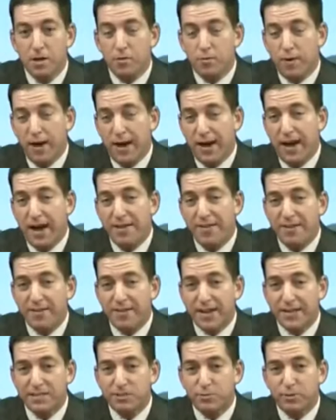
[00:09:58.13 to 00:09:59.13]
Right. I think
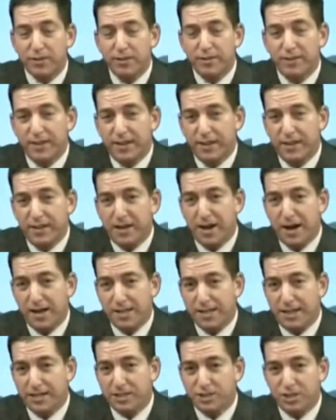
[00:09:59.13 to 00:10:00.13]
that's really the key
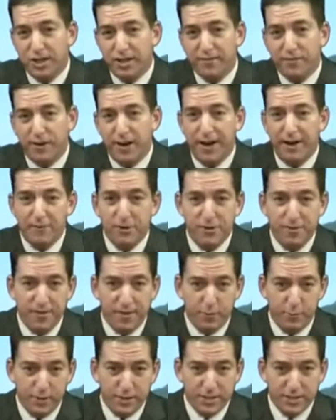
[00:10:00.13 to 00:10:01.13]
context, Jake, for everything
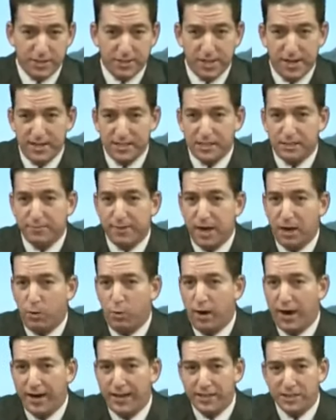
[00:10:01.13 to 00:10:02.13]
that we discussed about
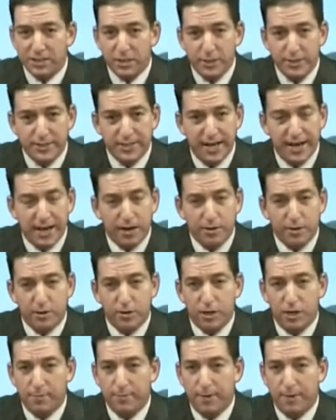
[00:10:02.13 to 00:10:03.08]
why he's going to Ecuador,